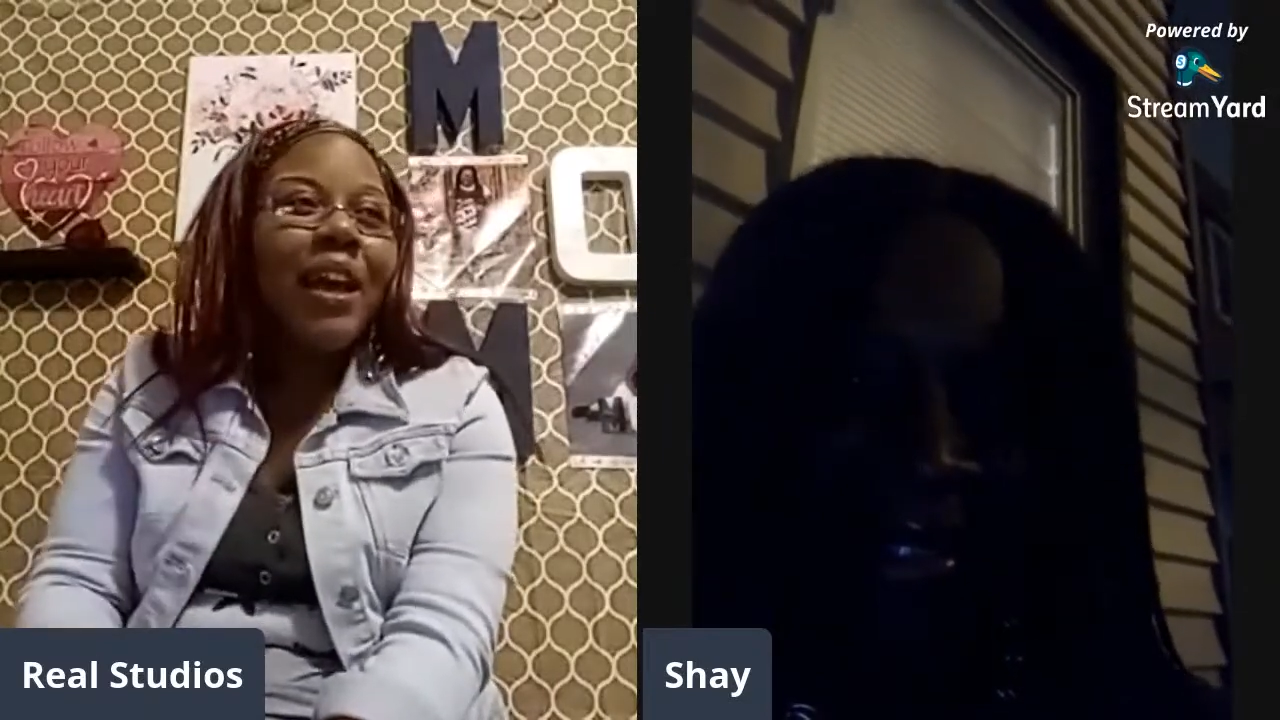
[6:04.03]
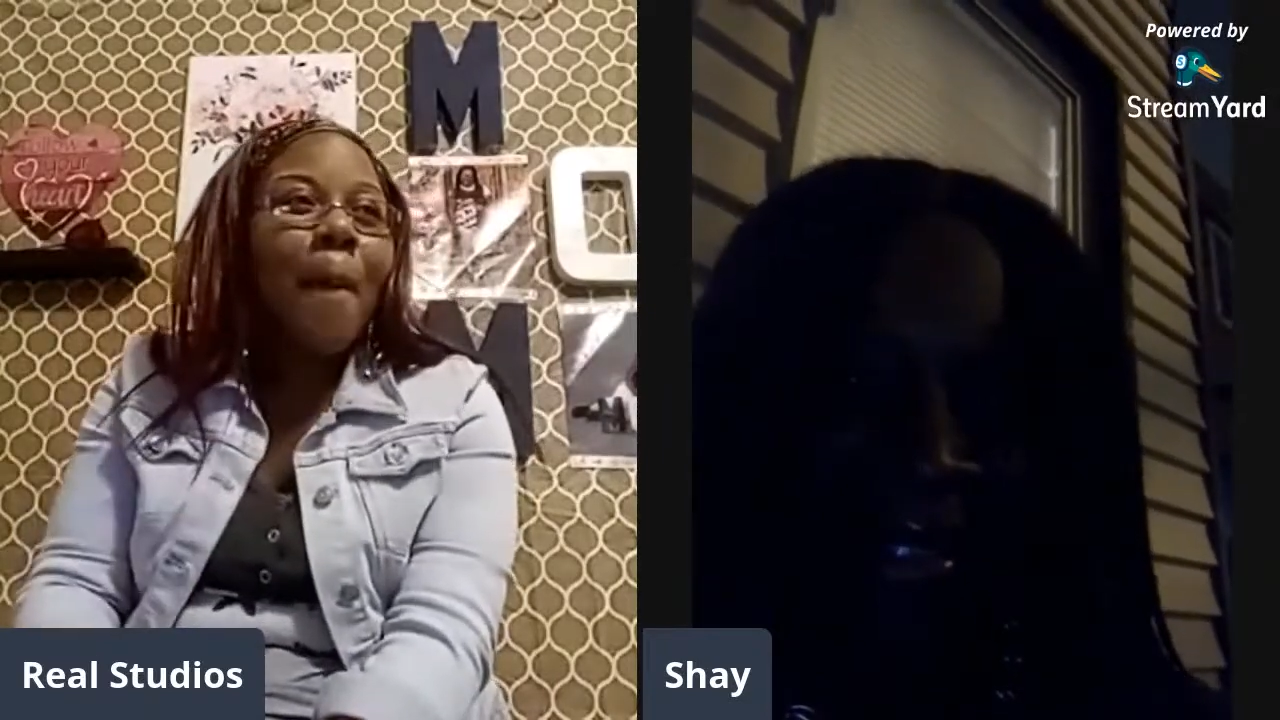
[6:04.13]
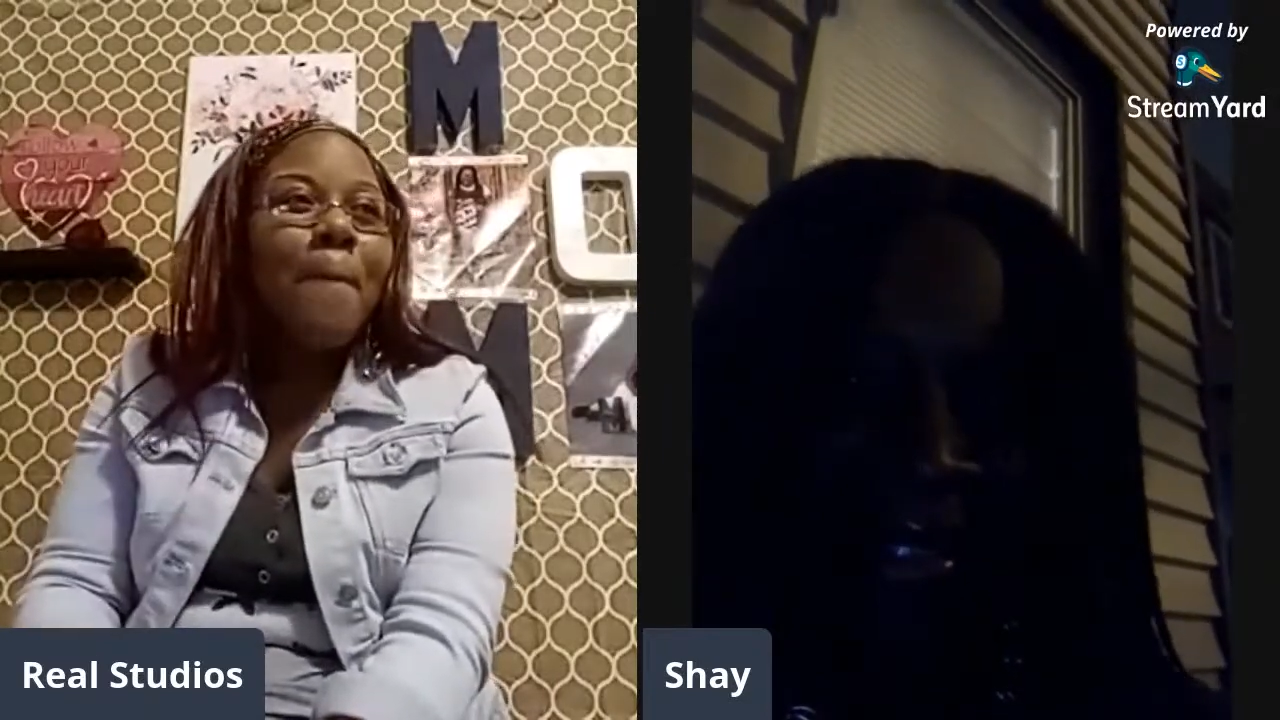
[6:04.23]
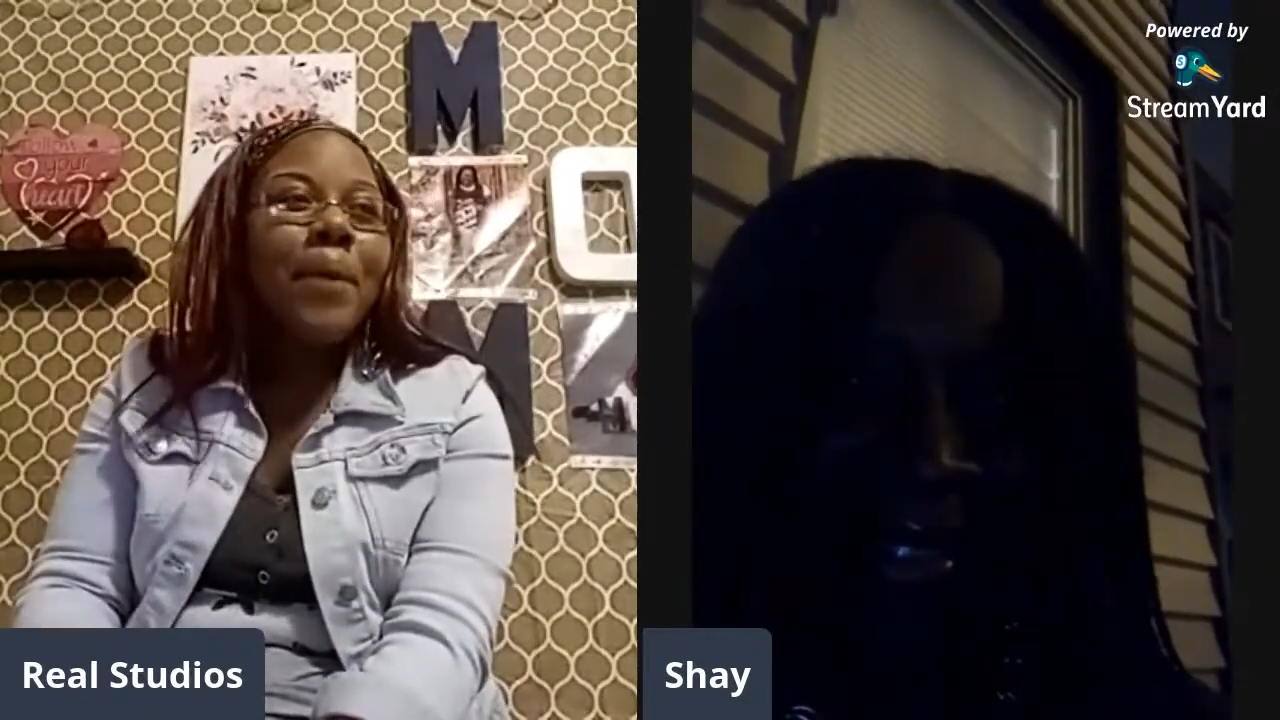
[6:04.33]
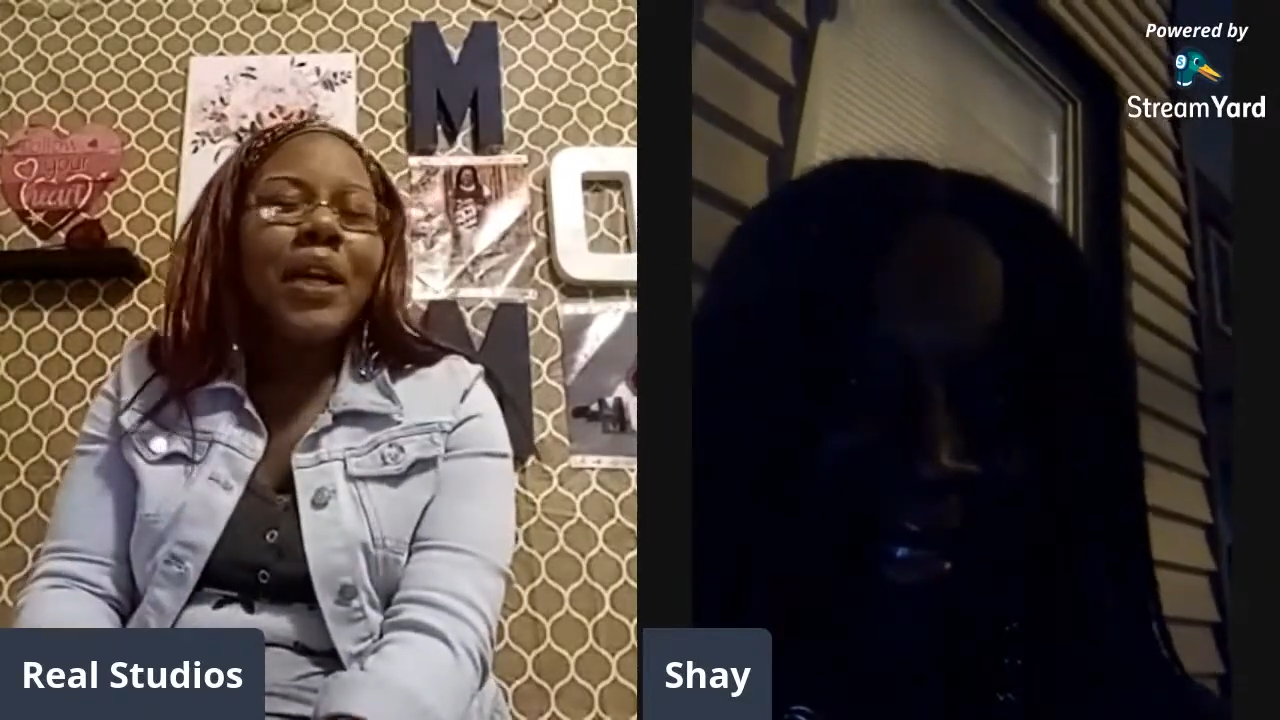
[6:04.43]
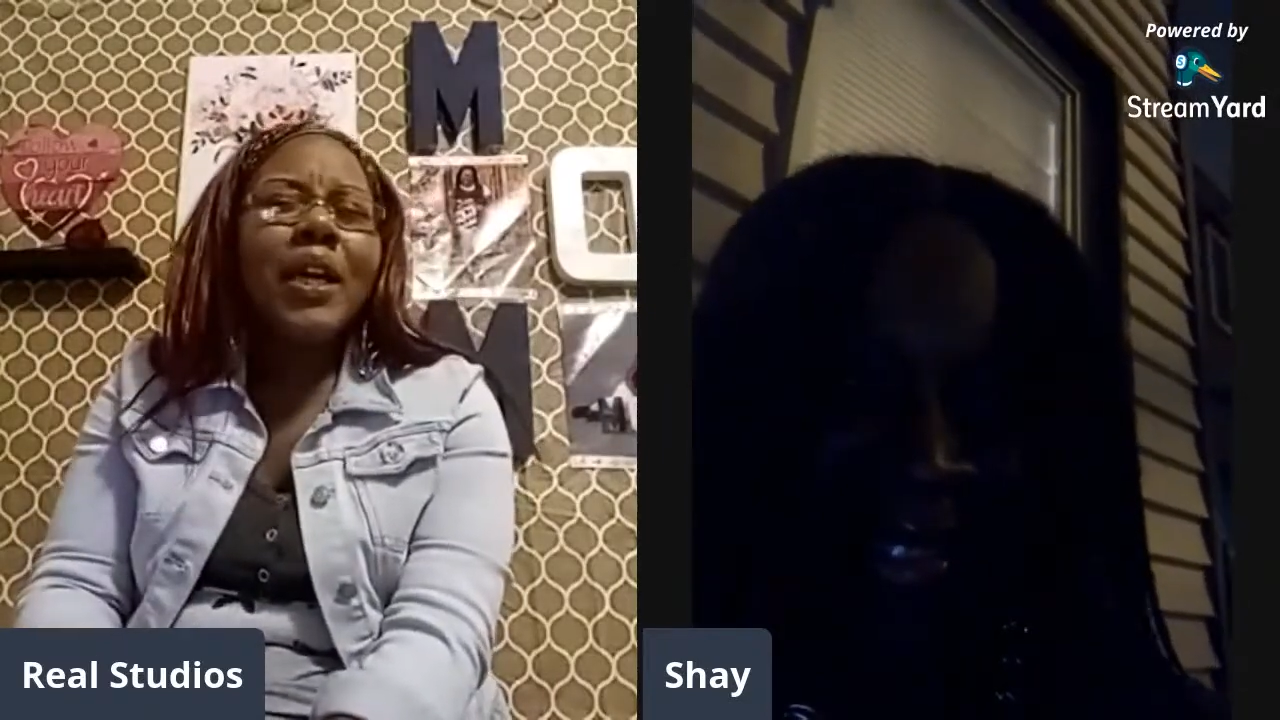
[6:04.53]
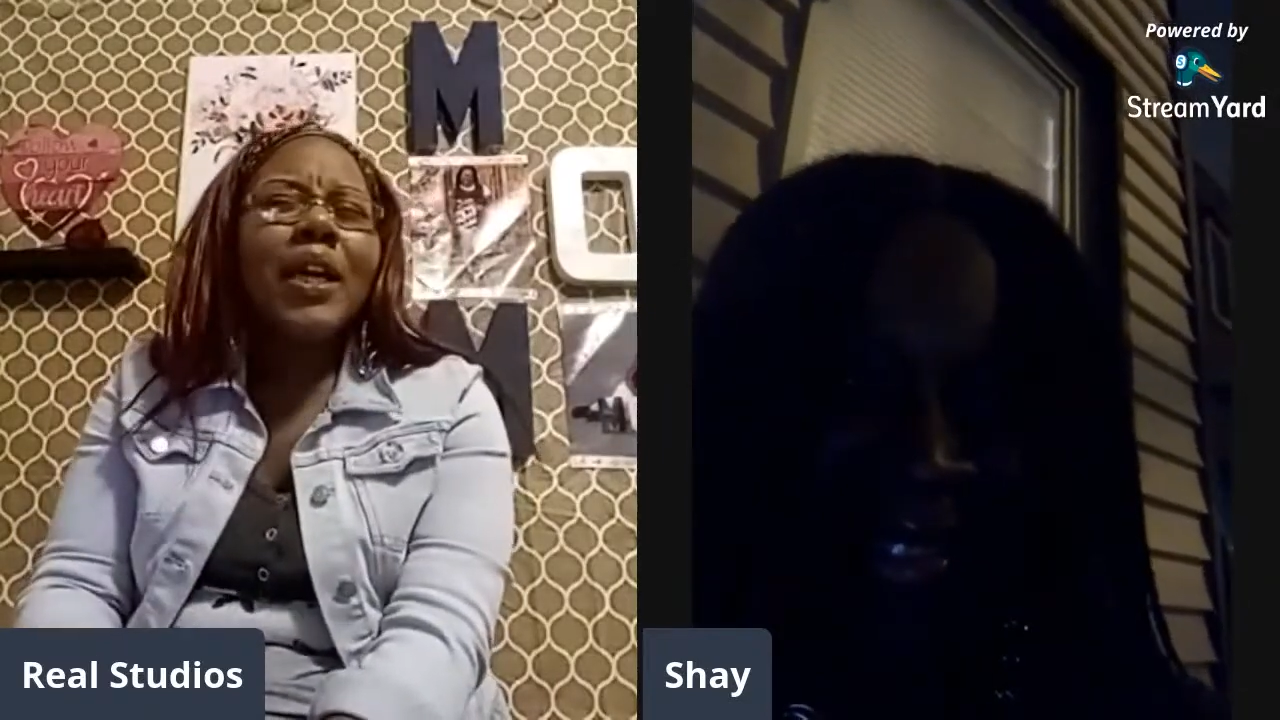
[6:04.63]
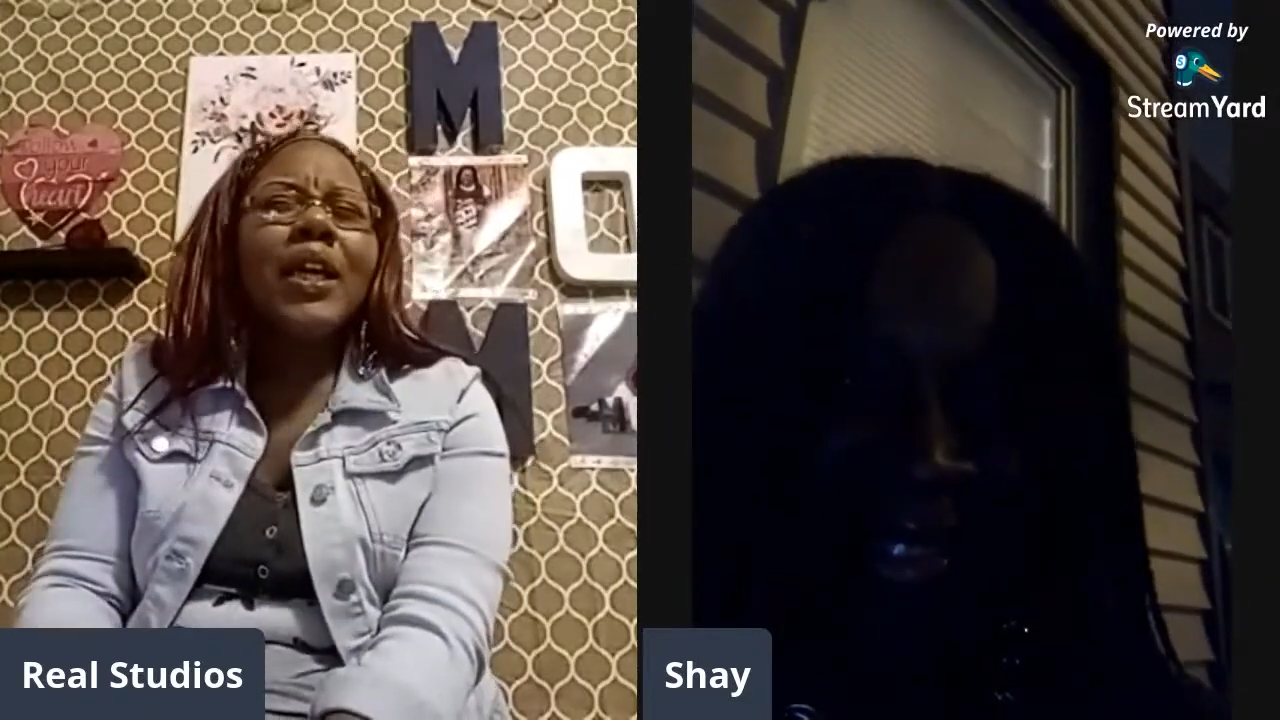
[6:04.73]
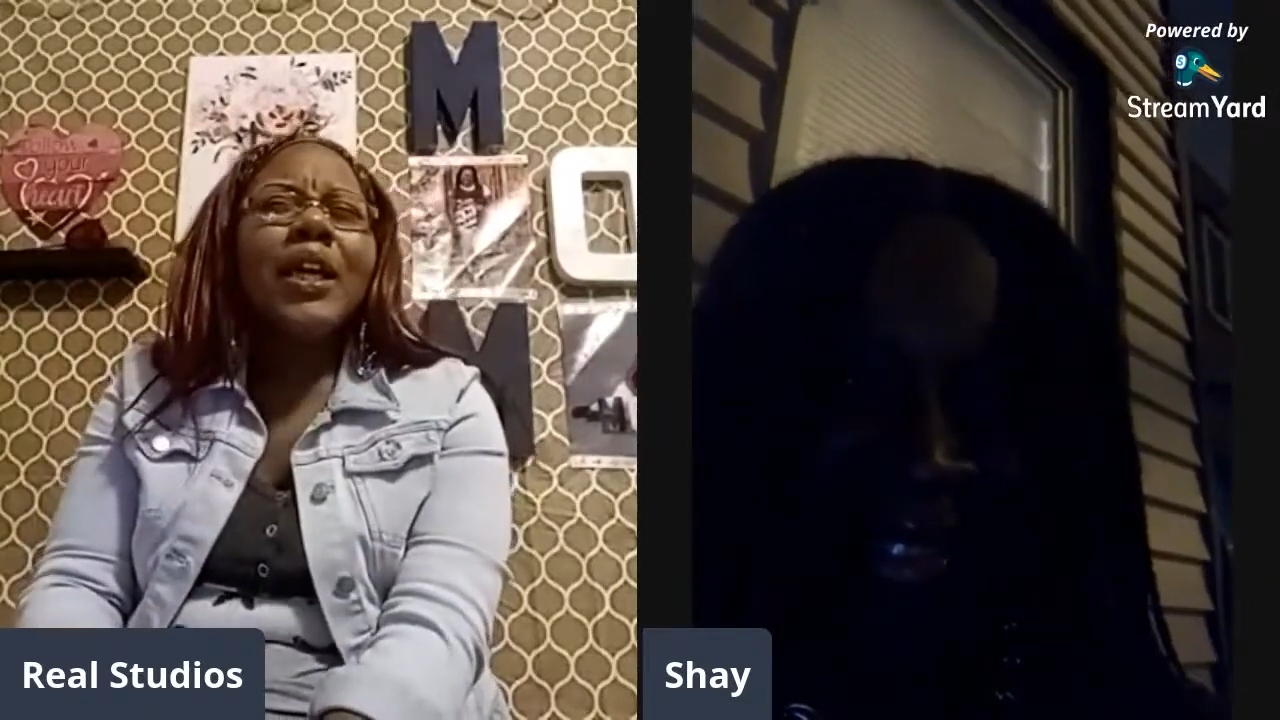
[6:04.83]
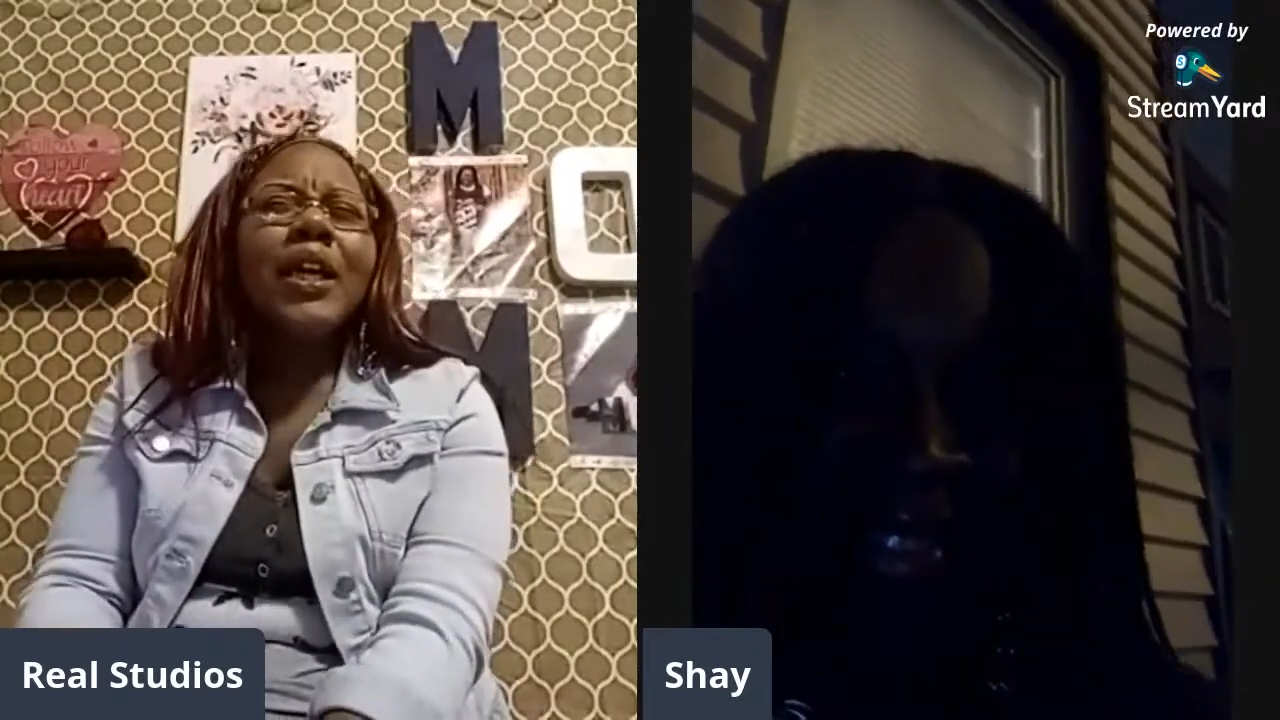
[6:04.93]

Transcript: But